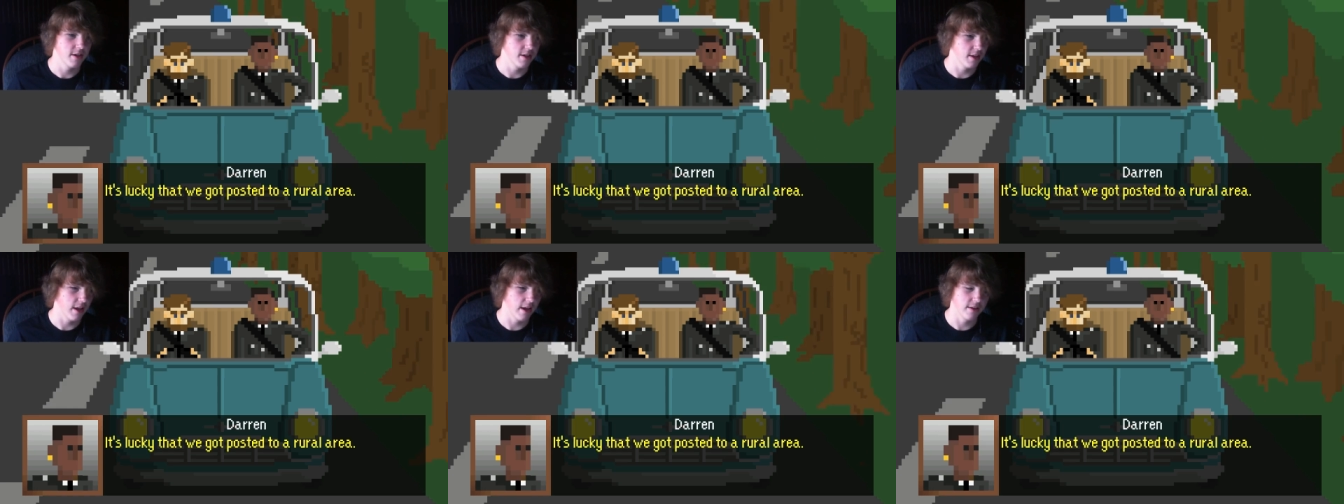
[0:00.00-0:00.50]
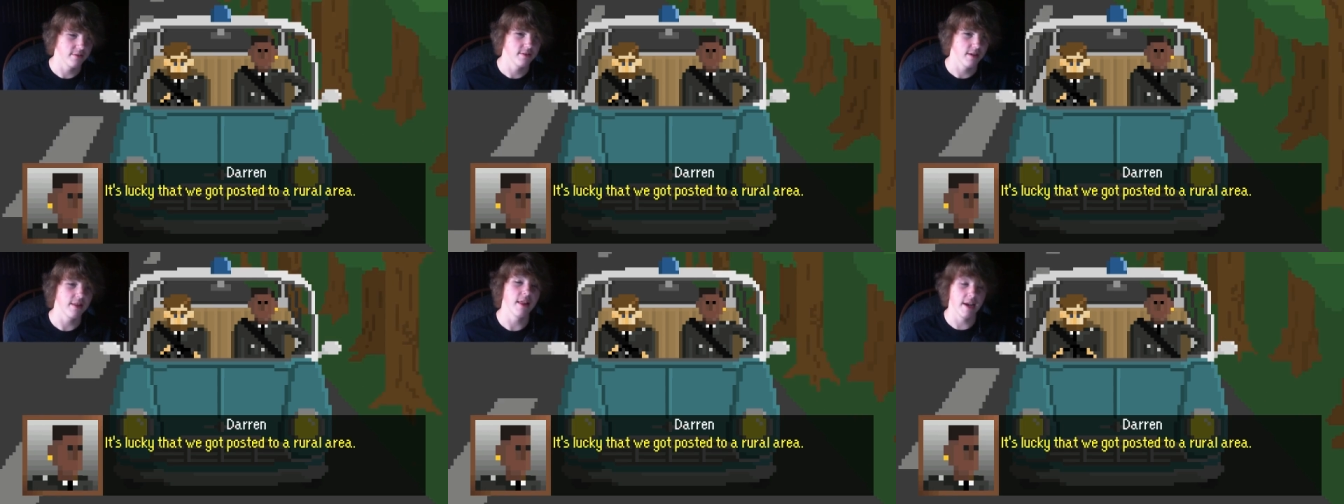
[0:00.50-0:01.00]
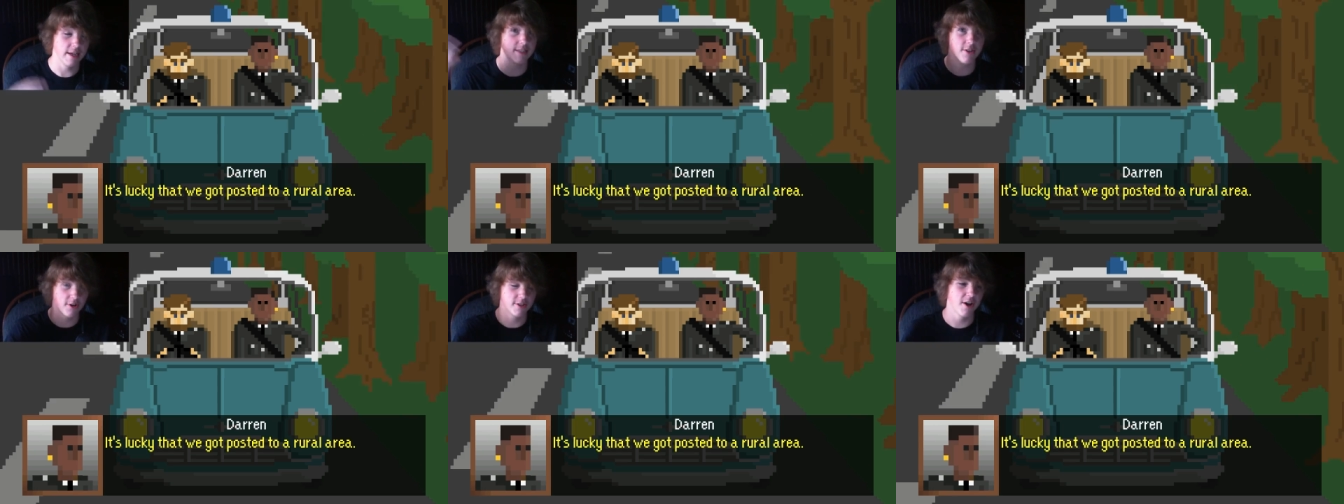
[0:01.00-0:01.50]
Yeah, and then he
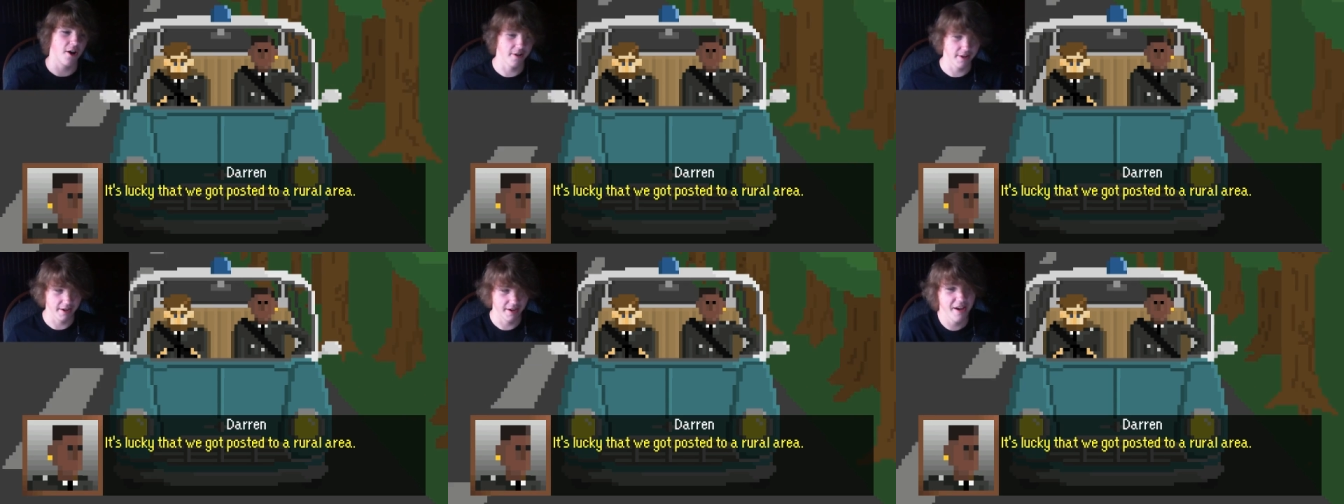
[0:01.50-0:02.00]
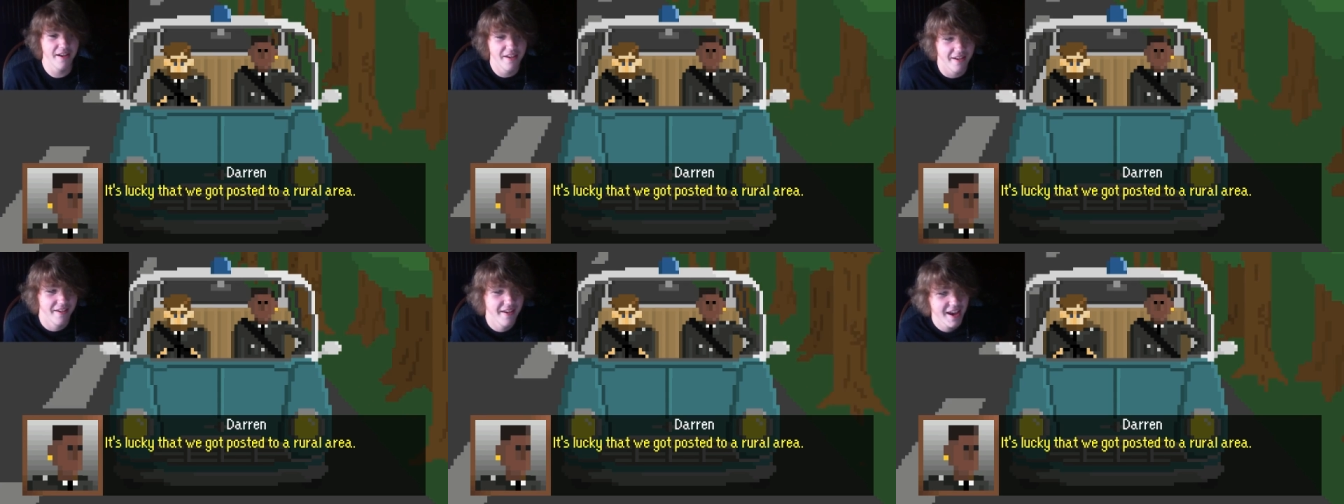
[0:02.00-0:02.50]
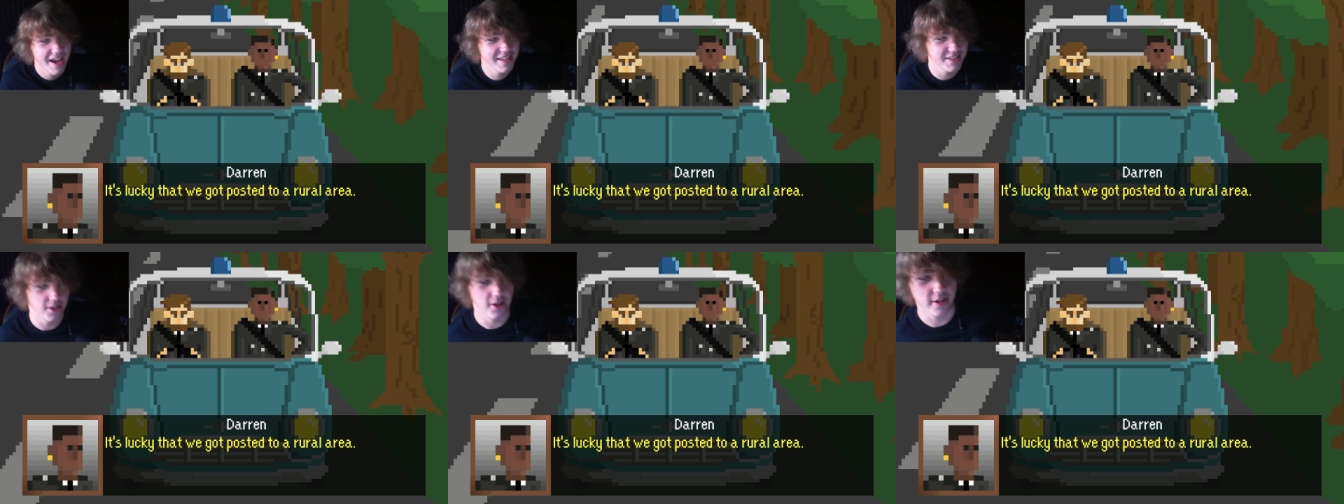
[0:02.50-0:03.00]
starts talking.
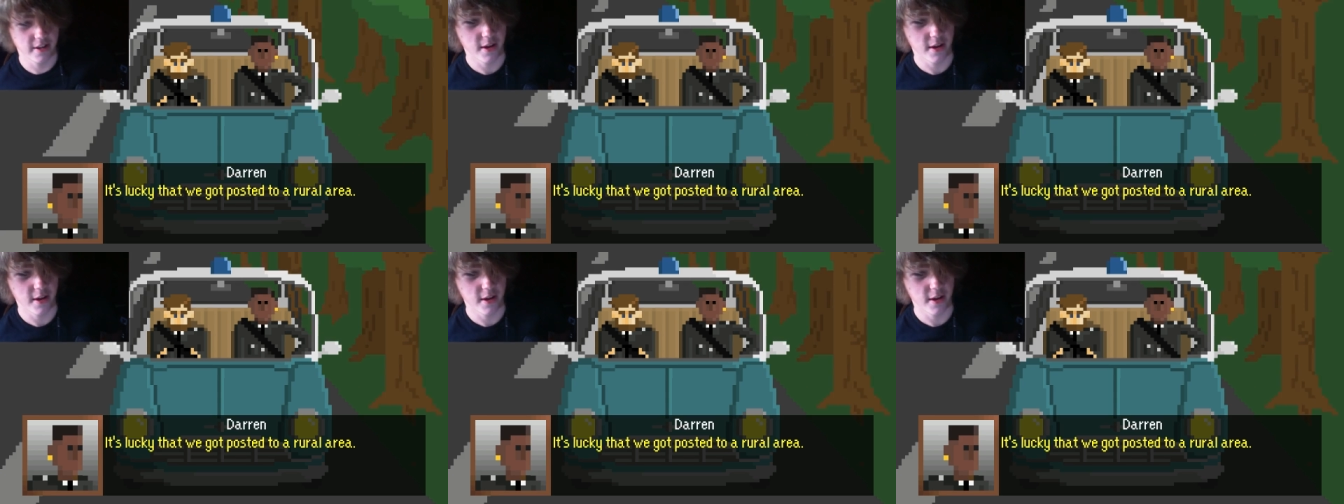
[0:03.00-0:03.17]
It's lucky